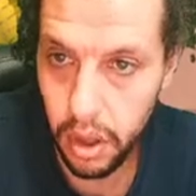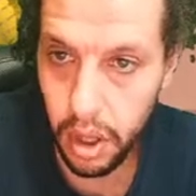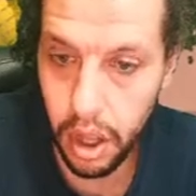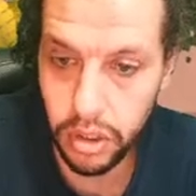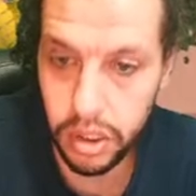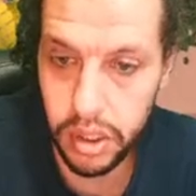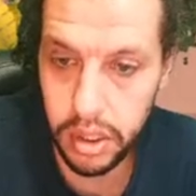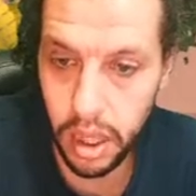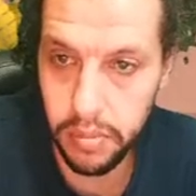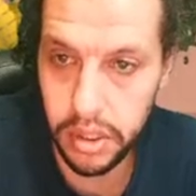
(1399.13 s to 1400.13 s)
Oh, I just
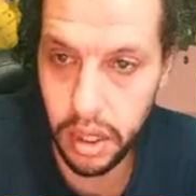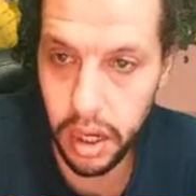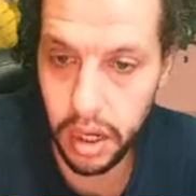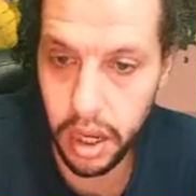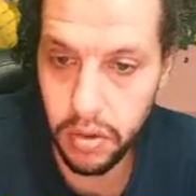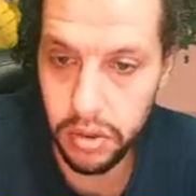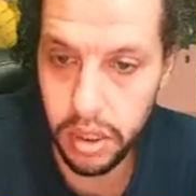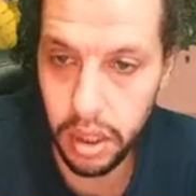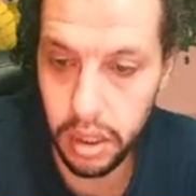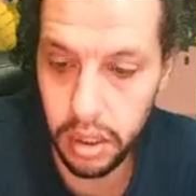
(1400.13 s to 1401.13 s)
did that mistake. I
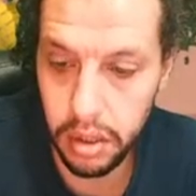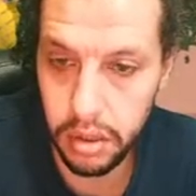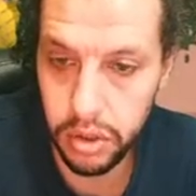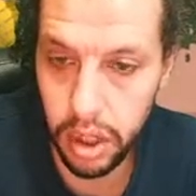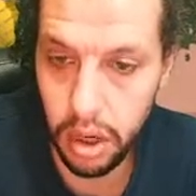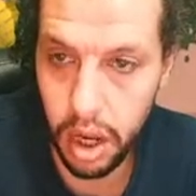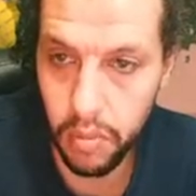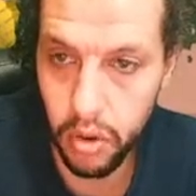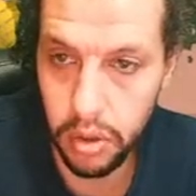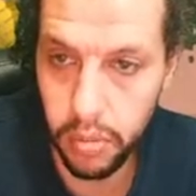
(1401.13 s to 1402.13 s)
used the shattered
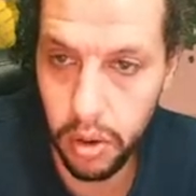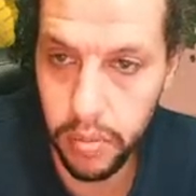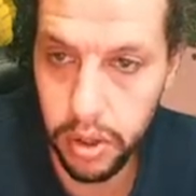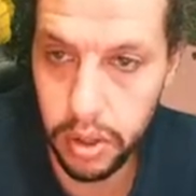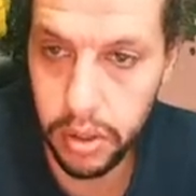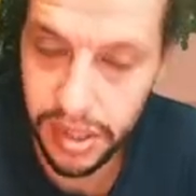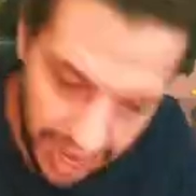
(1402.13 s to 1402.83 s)
Armor on the Barbarian.